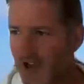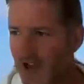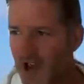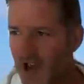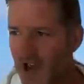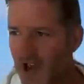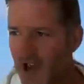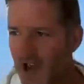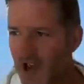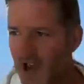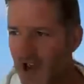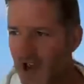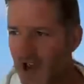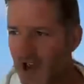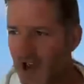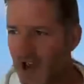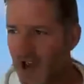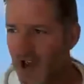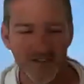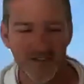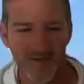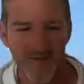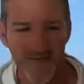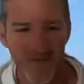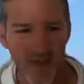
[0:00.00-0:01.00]
earning
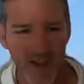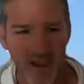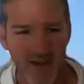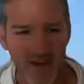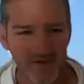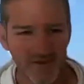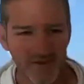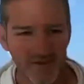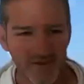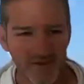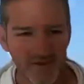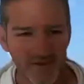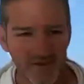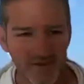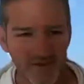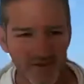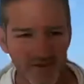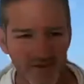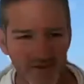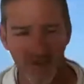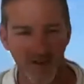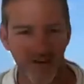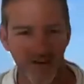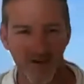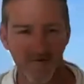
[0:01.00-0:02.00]
hundreds of thousands a
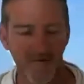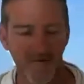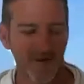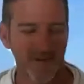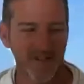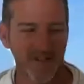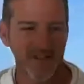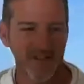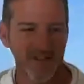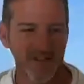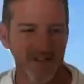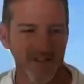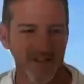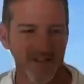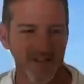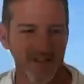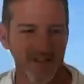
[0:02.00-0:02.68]
month in commissions?